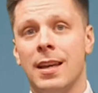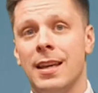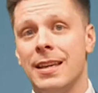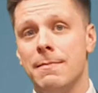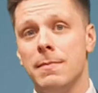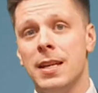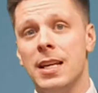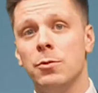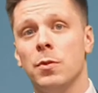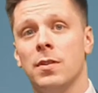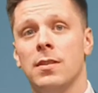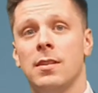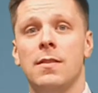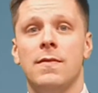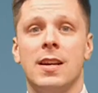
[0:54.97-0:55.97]
He meets with
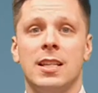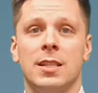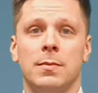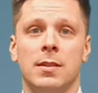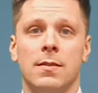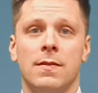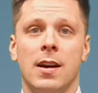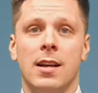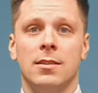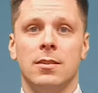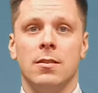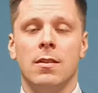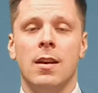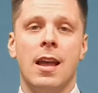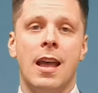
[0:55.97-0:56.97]
an investment
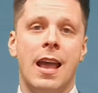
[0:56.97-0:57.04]
advisor